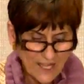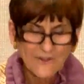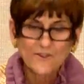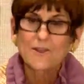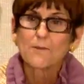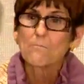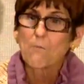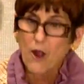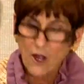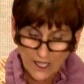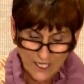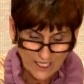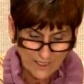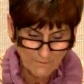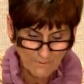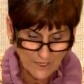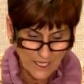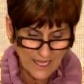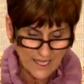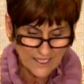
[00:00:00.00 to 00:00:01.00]
in the
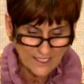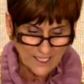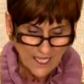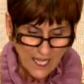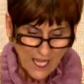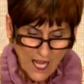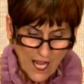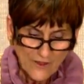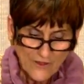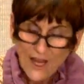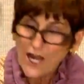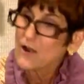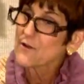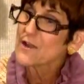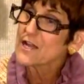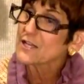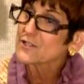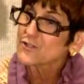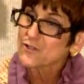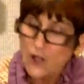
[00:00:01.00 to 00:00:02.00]
marketplace. There
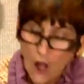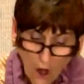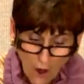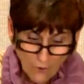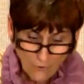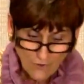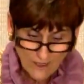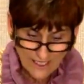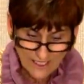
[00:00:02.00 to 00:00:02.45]
is no